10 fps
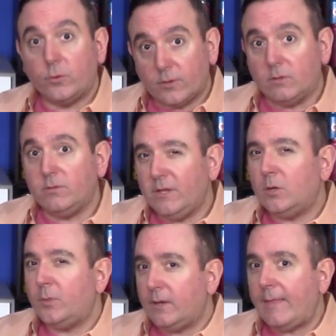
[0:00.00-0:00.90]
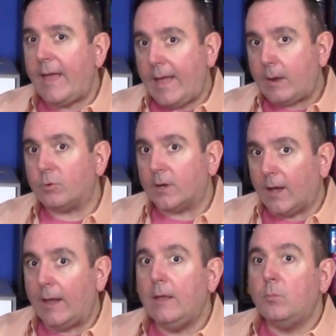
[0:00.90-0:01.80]
with a little bit of that
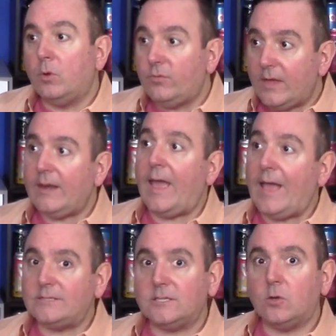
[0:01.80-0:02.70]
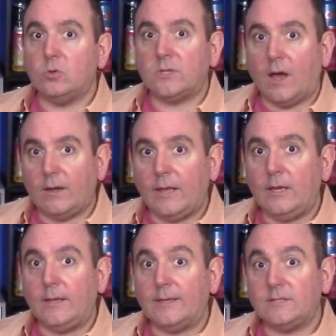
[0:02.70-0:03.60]
apricot. But then as it goes on and
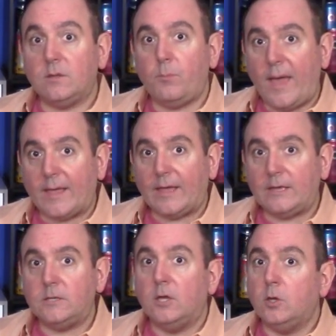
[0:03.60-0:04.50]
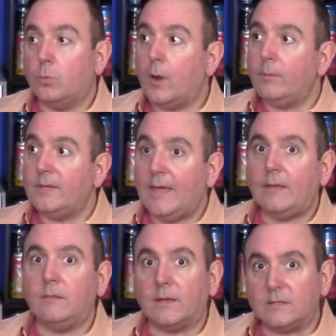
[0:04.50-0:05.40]
you get to the back end, you're probably
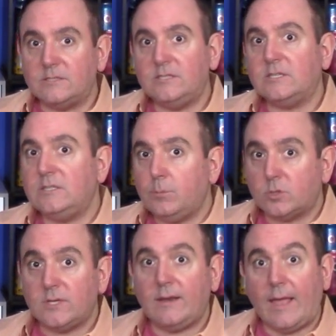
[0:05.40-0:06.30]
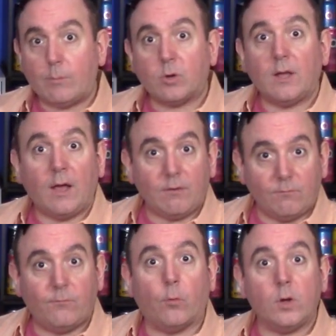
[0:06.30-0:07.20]
getting like a 60% apricot
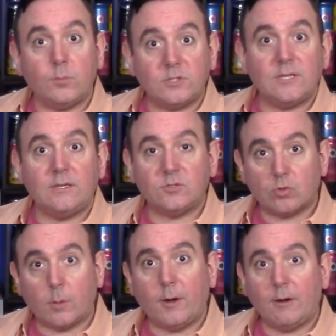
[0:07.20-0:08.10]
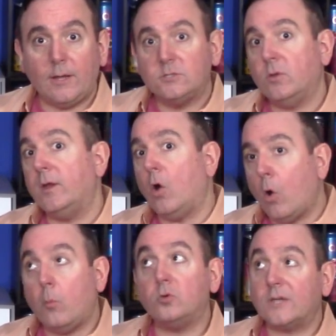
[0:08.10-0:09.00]
and 40% strawberry. So they
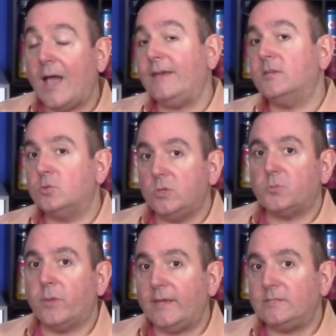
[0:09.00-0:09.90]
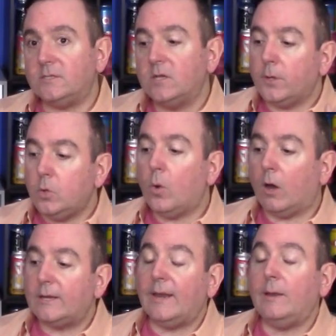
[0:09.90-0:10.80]
almost kind of switch places, but you
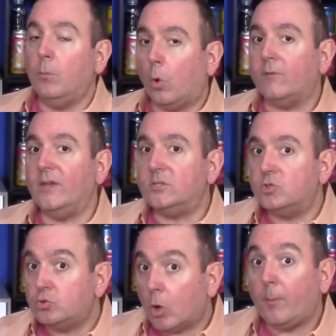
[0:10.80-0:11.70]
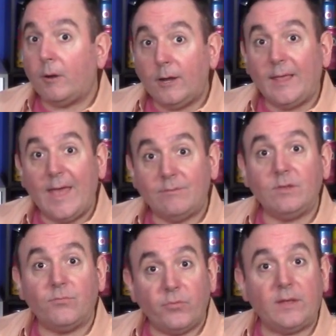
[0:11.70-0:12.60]
are getting more of a strawberry heavy
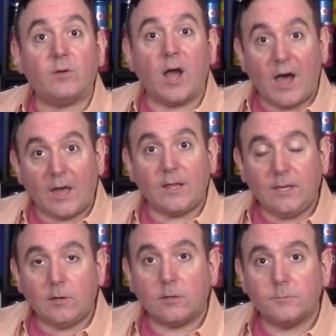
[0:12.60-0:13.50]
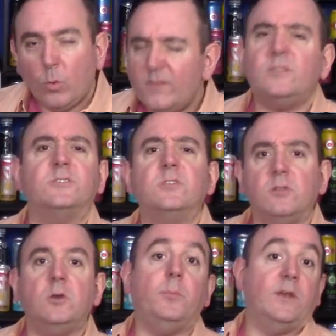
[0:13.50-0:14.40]
flavor out of here with just a
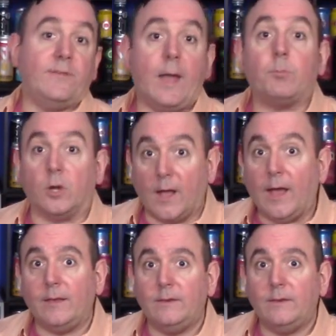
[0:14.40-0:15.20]
little bit of apricot.